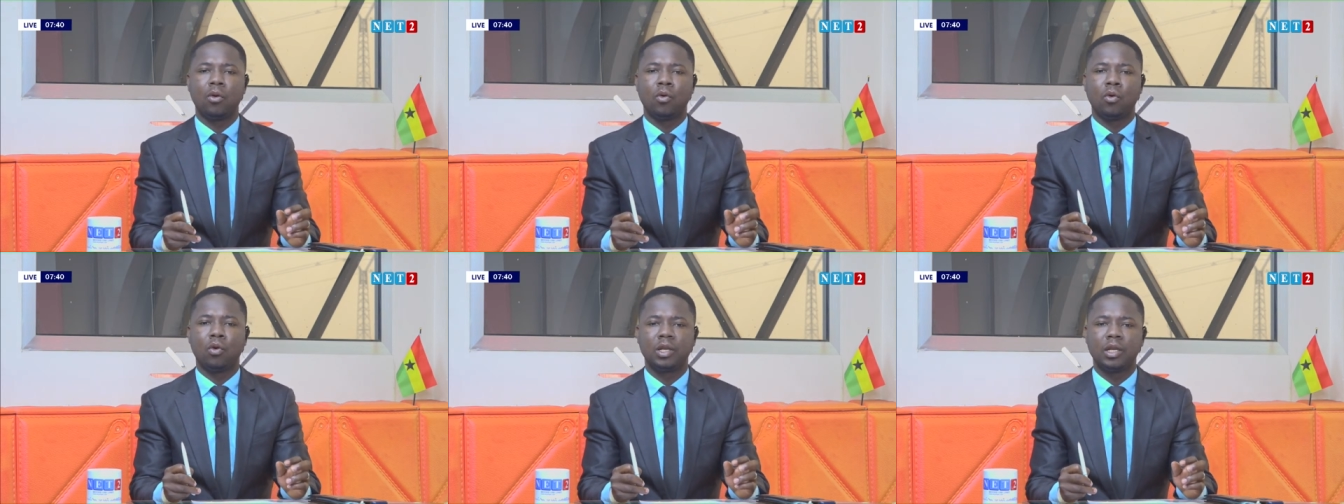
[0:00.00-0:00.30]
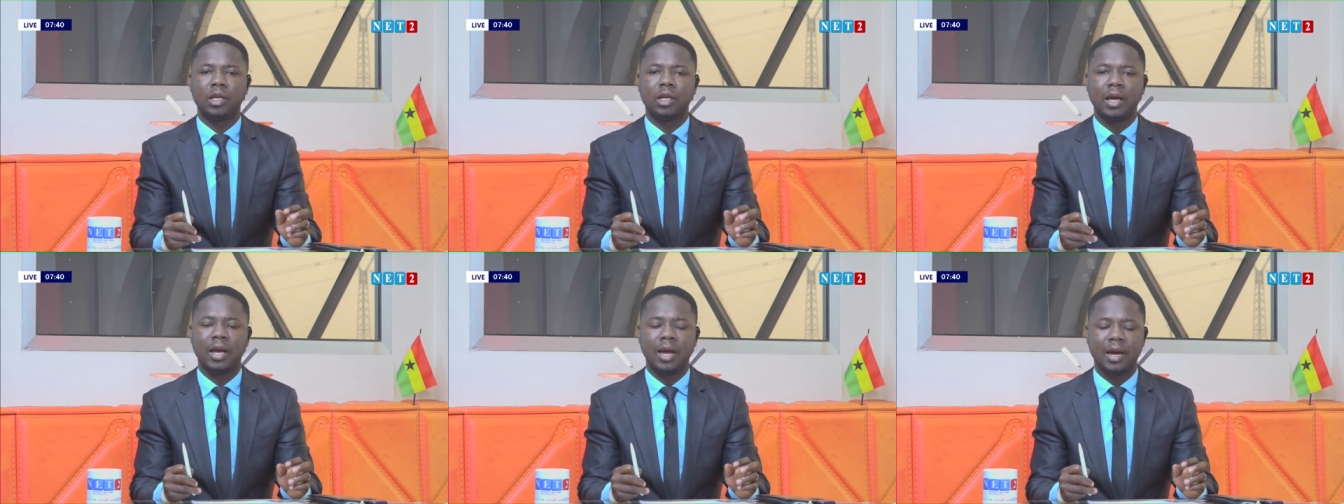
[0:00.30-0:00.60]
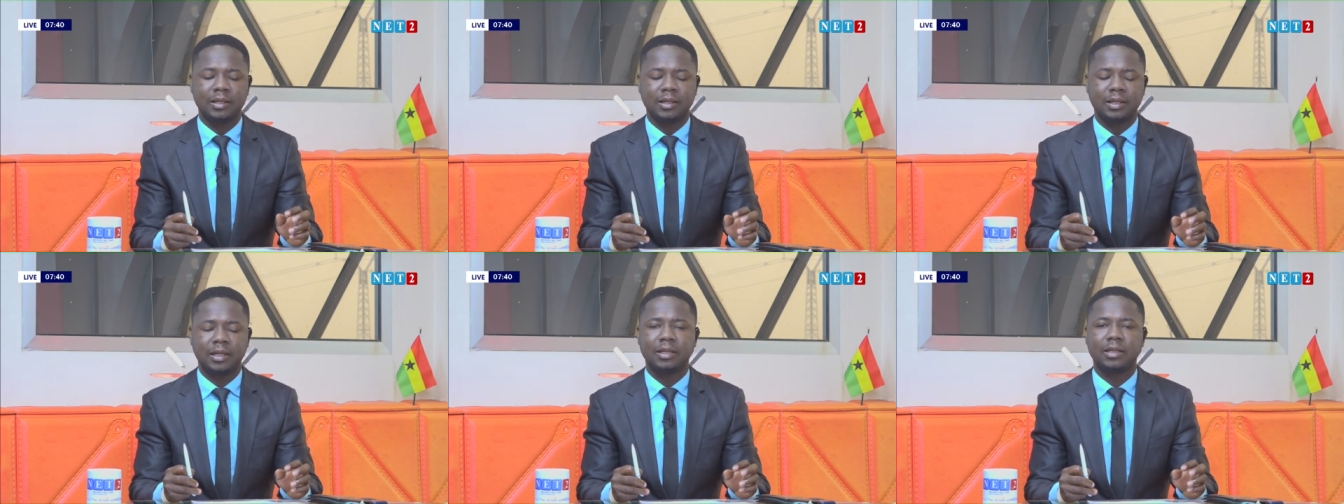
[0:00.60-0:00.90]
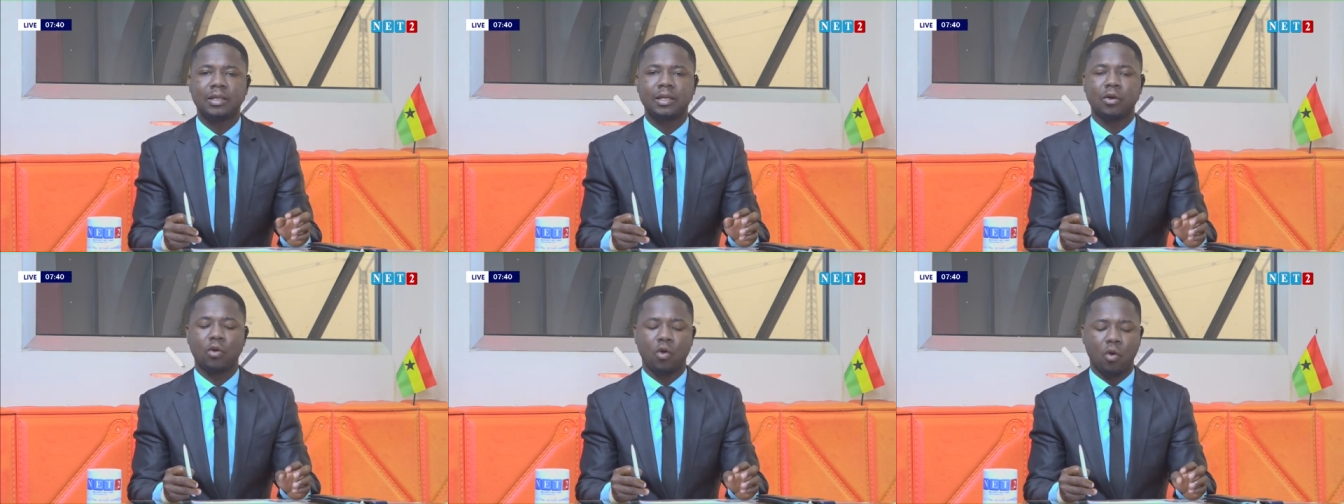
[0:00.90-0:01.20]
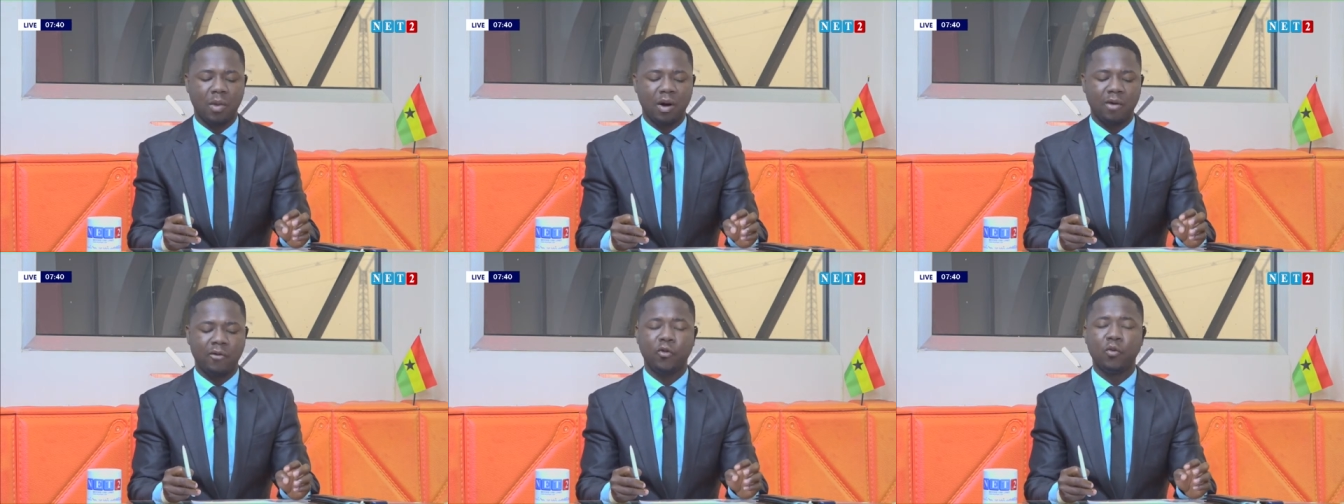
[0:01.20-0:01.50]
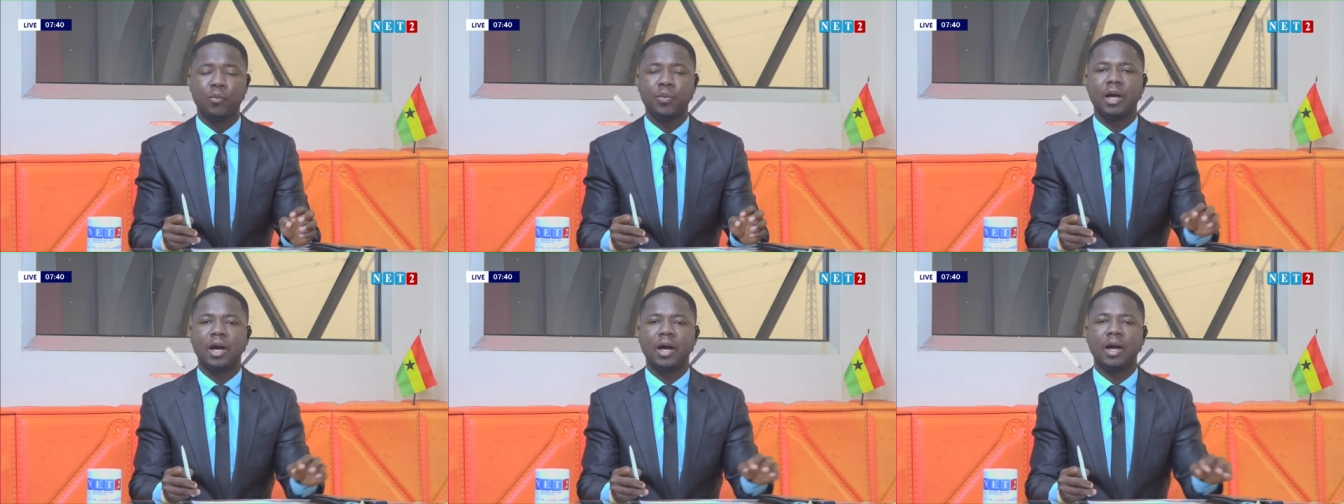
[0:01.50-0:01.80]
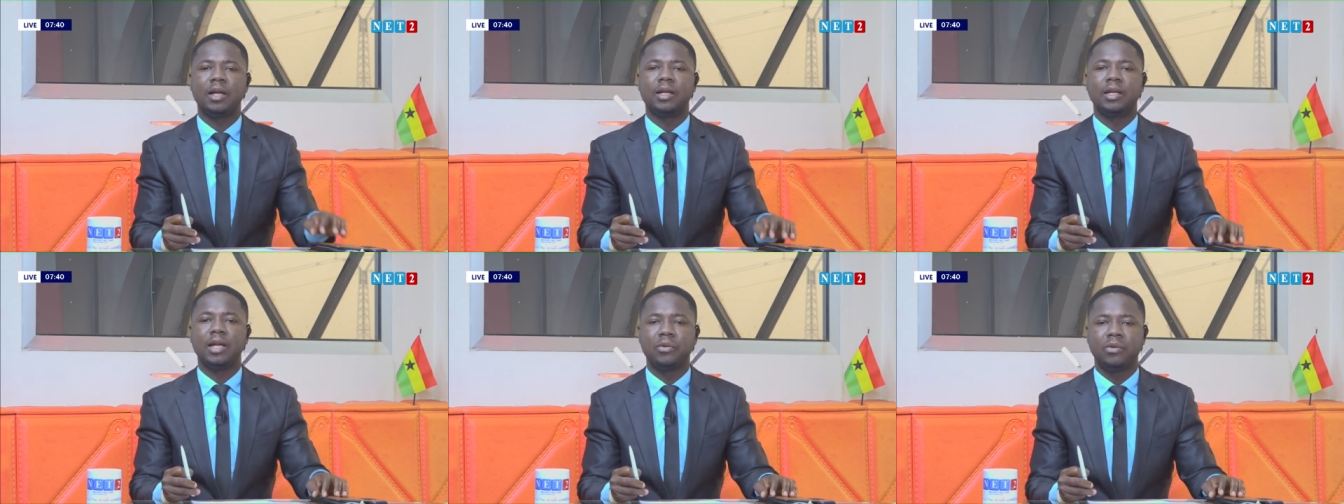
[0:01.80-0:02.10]
or the etete, or manphobia,
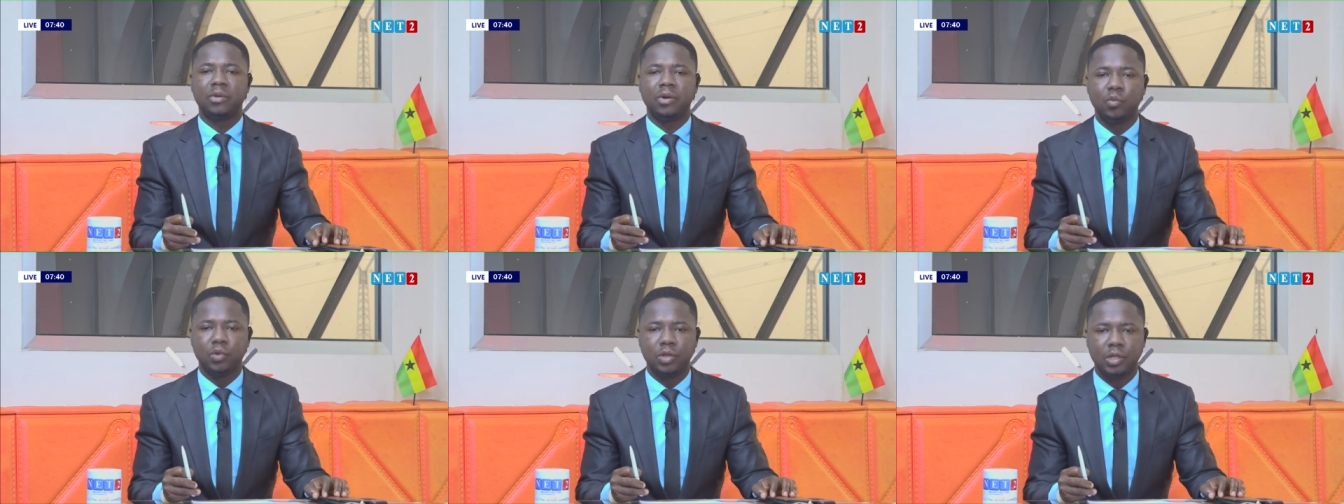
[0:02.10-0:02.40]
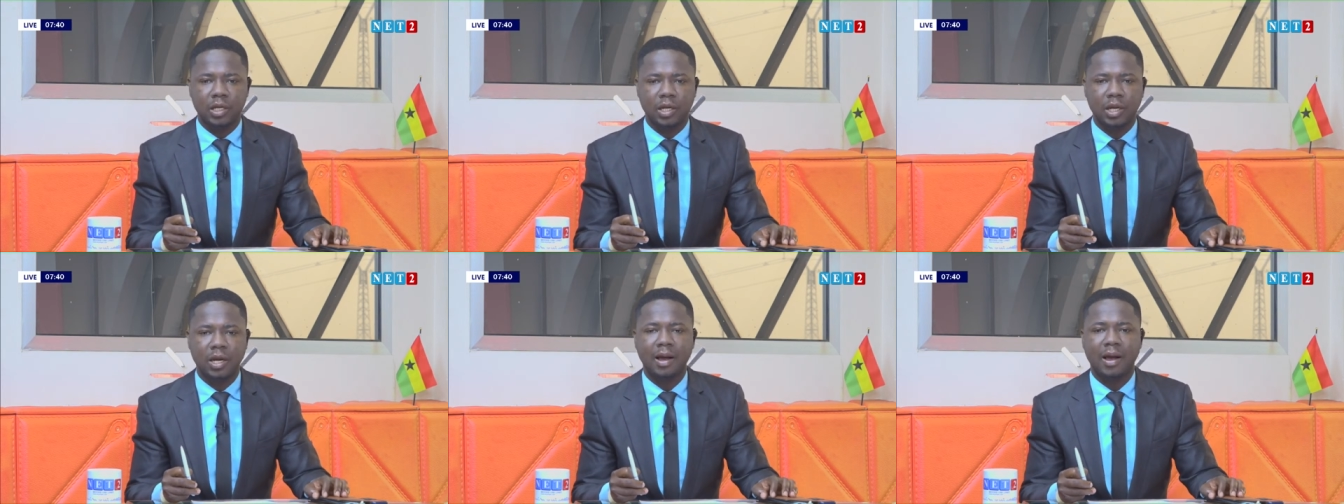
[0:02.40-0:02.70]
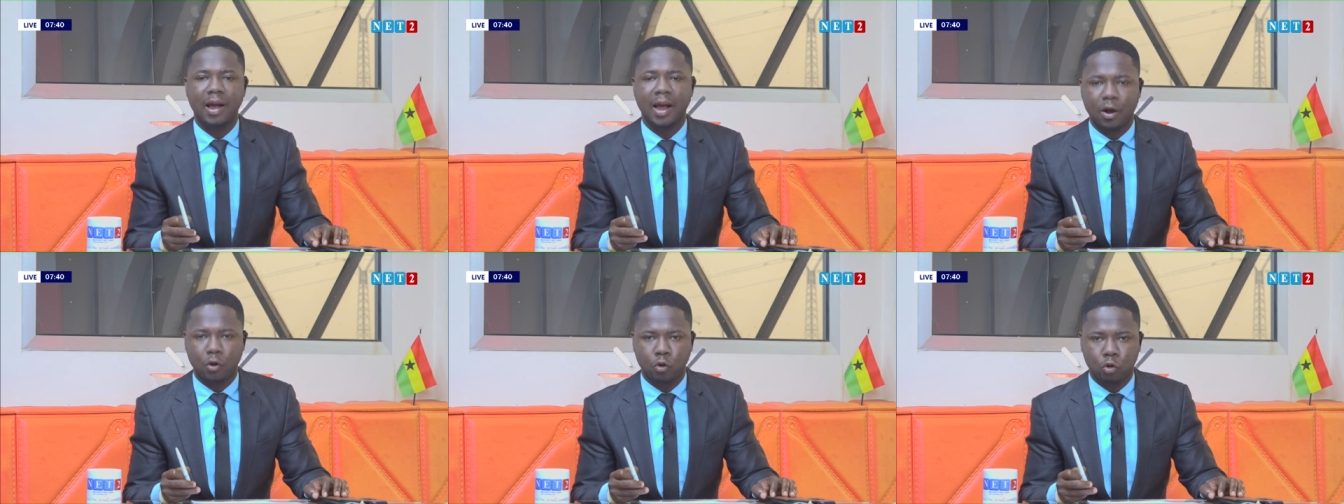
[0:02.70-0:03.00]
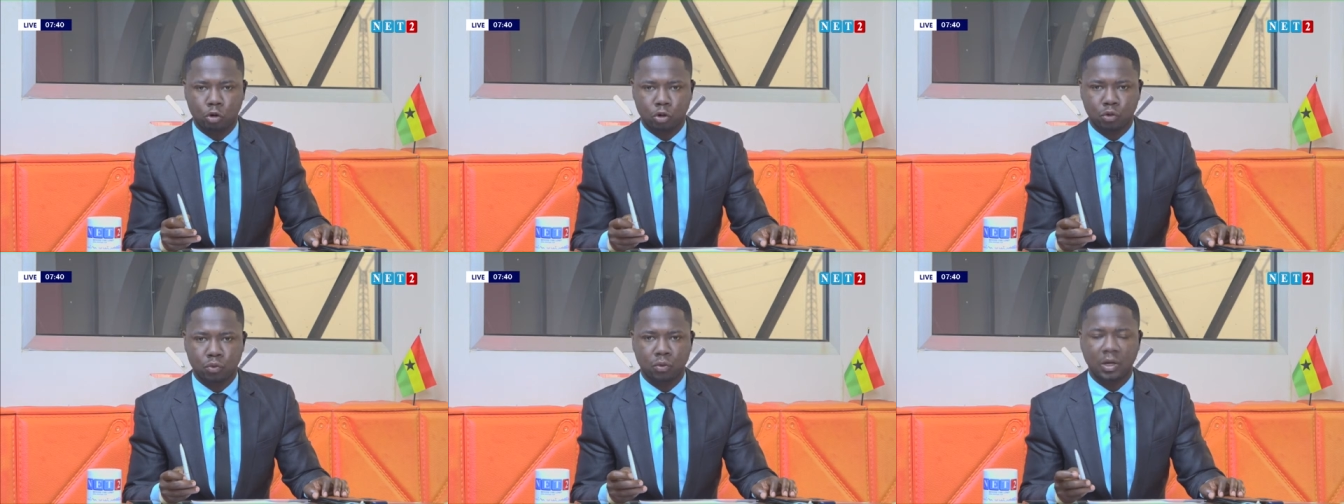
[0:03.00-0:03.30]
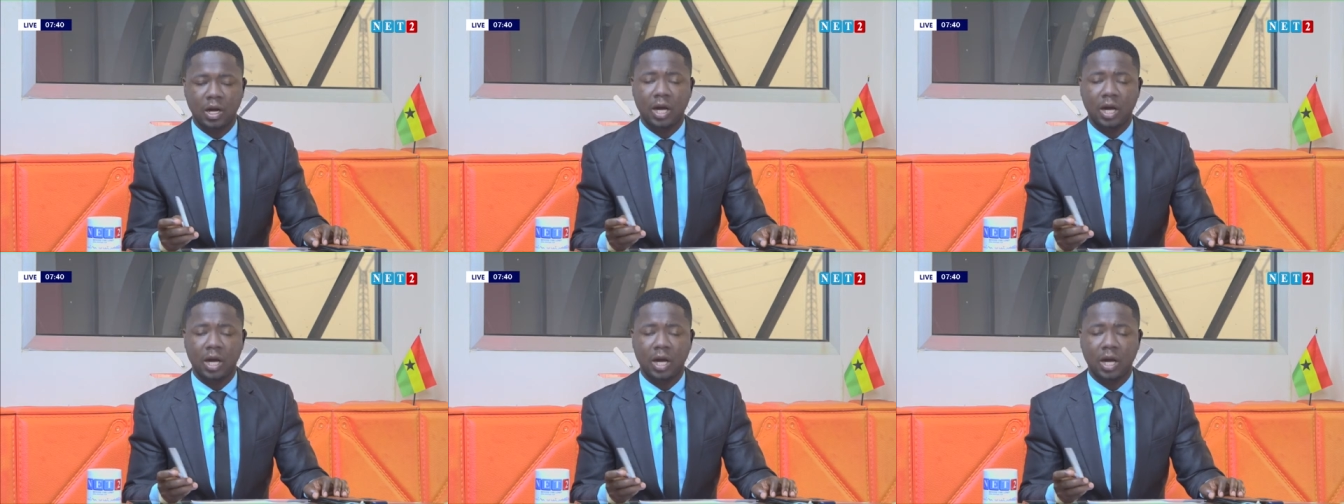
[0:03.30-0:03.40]
the dream, di, a cosso.